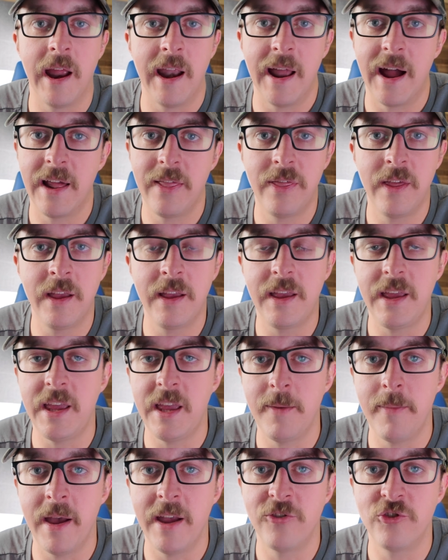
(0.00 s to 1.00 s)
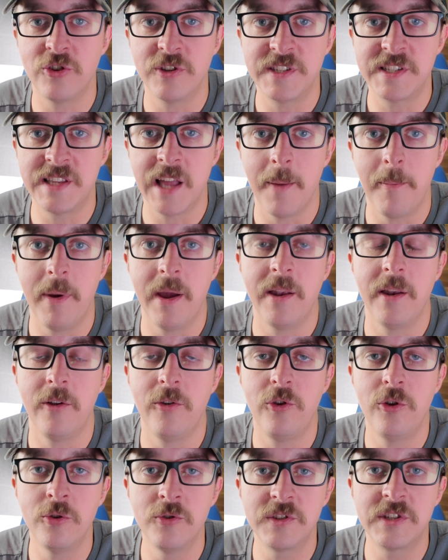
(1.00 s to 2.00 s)
and I think eBay should step in
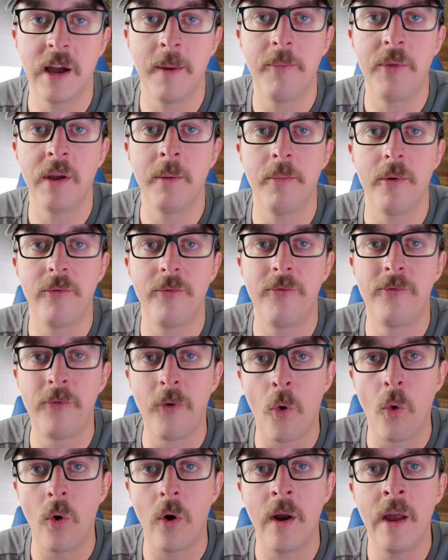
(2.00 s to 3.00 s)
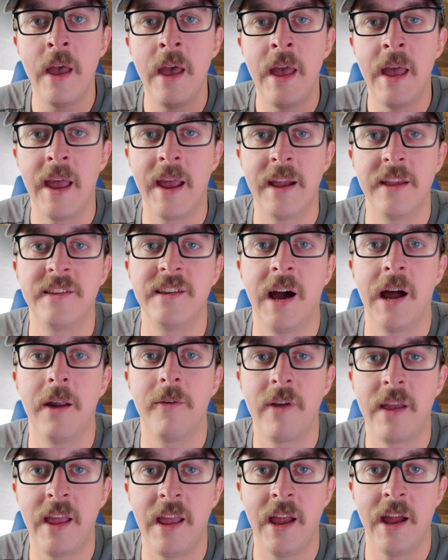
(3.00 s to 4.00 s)
and do something before it gets out
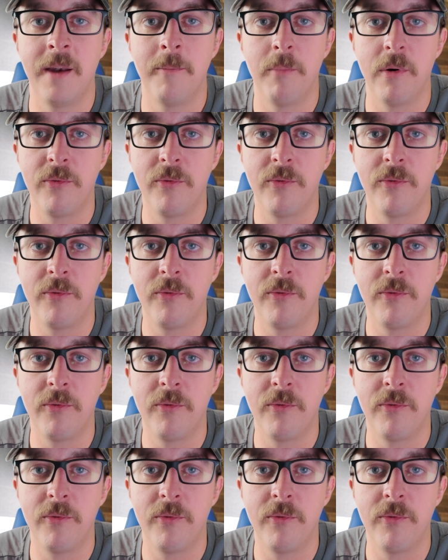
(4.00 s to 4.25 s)
of hand,